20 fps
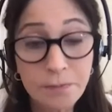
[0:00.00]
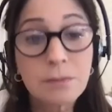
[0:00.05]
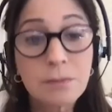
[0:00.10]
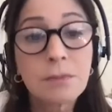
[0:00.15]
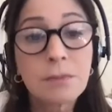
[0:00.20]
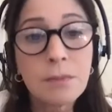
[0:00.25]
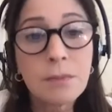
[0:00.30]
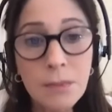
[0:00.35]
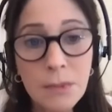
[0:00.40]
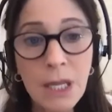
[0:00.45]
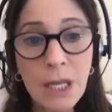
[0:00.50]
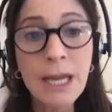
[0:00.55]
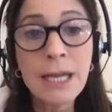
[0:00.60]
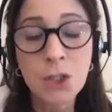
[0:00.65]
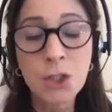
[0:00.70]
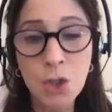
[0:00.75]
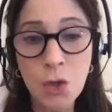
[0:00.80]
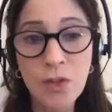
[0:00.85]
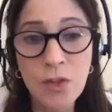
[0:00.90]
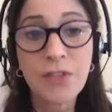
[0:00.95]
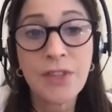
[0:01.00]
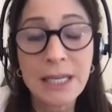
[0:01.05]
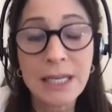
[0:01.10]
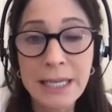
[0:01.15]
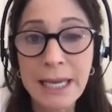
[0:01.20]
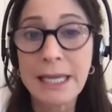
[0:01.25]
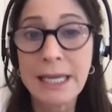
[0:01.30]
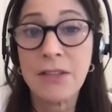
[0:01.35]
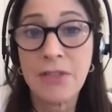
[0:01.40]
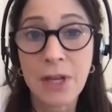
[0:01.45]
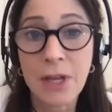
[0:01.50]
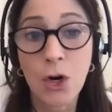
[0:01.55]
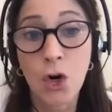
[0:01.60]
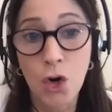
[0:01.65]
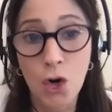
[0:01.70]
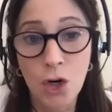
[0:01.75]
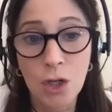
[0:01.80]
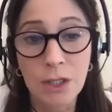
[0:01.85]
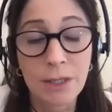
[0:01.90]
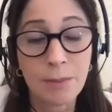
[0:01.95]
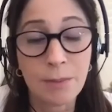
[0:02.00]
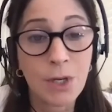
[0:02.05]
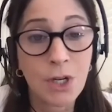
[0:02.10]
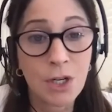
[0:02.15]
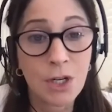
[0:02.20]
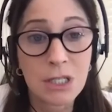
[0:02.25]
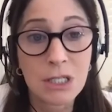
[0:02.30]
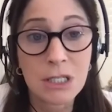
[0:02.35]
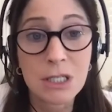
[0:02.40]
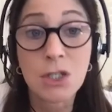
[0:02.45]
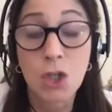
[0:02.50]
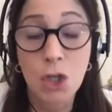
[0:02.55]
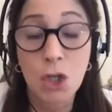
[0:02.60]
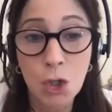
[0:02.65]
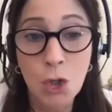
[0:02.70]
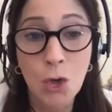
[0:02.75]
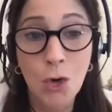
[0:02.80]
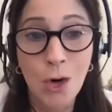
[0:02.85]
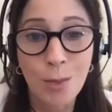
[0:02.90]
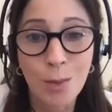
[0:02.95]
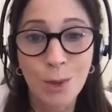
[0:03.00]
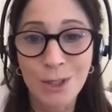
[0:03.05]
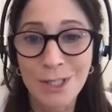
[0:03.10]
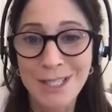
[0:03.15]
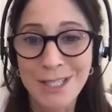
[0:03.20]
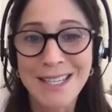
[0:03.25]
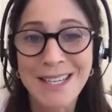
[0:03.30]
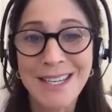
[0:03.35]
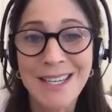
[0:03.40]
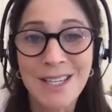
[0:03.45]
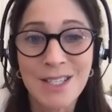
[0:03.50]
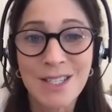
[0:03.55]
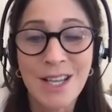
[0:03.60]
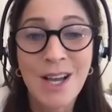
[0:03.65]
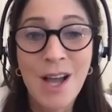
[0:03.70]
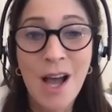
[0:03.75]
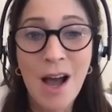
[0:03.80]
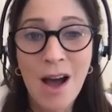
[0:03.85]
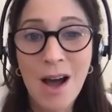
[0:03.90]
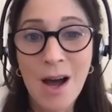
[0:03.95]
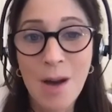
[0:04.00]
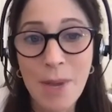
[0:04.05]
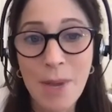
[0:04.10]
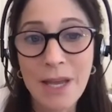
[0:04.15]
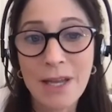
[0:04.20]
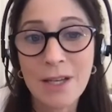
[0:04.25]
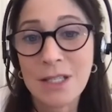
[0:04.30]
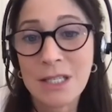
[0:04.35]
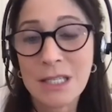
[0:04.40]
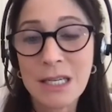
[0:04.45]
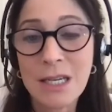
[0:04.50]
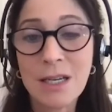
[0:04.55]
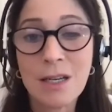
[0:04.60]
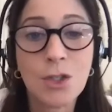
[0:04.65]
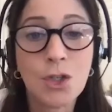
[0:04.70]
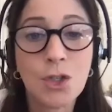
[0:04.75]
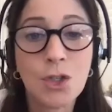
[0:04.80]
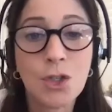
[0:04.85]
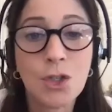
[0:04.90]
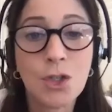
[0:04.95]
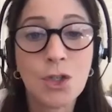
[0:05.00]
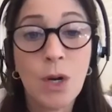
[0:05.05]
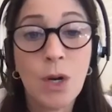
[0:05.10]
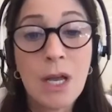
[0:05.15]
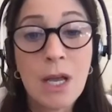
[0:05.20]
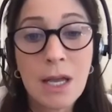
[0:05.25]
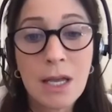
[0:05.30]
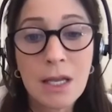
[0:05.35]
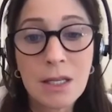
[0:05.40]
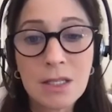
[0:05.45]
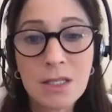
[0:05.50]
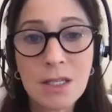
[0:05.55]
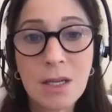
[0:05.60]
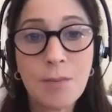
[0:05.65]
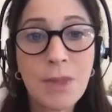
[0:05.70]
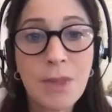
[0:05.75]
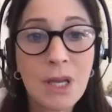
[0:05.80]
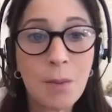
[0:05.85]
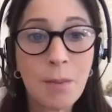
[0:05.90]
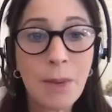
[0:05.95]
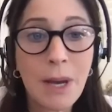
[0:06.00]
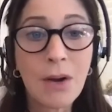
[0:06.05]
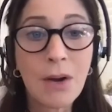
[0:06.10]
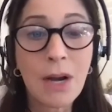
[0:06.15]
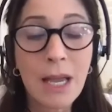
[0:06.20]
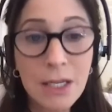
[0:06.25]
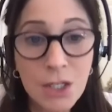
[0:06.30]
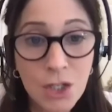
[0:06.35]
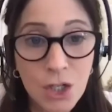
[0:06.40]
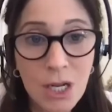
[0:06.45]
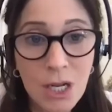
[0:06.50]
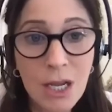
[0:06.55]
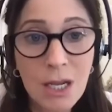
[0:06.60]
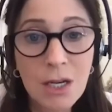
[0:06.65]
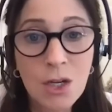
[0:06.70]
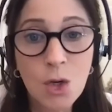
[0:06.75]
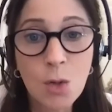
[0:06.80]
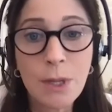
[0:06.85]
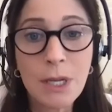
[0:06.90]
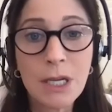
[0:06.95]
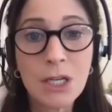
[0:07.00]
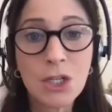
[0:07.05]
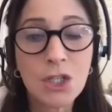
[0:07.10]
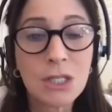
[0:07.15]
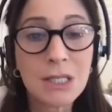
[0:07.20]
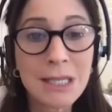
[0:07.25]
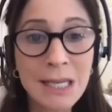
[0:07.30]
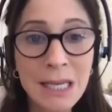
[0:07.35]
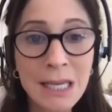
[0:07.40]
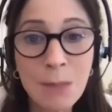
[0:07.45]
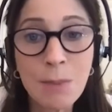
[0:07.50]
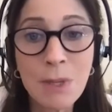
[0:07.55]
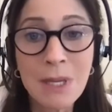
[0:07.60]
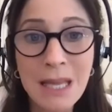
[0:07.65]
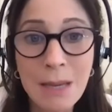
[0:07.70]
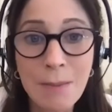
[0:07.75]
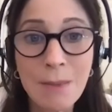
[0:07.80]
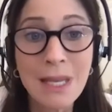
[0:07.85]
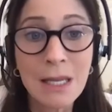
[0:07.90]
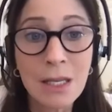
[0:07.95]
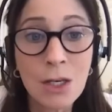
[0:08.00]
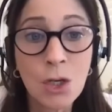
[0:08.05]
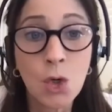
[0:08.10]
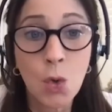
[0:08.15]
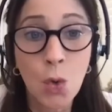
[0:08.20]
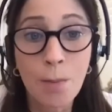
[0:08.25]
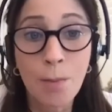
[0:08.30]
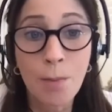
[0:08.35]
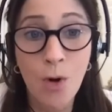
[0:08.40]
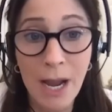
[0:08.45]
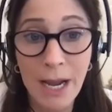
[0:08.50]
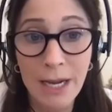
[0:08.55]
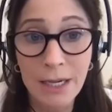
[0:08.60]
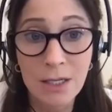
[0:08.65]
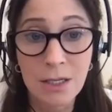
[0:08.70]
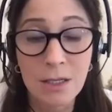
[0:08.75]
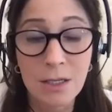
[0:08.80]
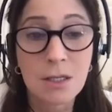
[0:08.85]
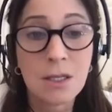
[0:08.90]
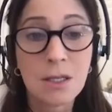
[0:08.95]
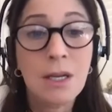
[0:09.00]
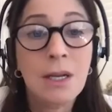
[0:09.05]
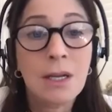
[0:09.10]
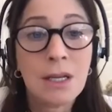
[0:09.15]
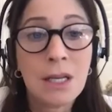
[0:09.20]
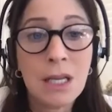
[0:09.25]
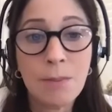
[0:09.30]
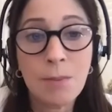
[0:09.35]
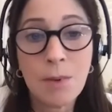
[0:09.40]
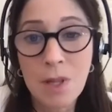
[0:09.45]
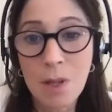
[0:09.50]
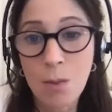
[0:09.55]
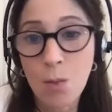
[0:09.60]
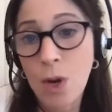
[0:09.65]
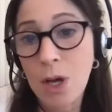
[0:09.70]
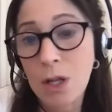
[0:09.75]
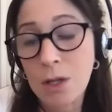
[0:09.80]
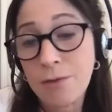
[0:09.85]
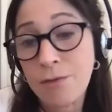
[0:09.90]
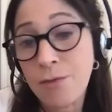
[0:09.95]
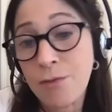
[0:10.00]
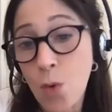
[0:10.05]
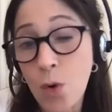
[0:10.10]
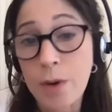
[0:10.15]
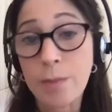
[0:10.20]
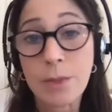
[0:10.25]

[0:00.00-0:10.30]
Yes. And so that they get in there early, because this is a curable disease, ALCL. So it's something about educating your patients, keeping them in your practice, keeping them well informed.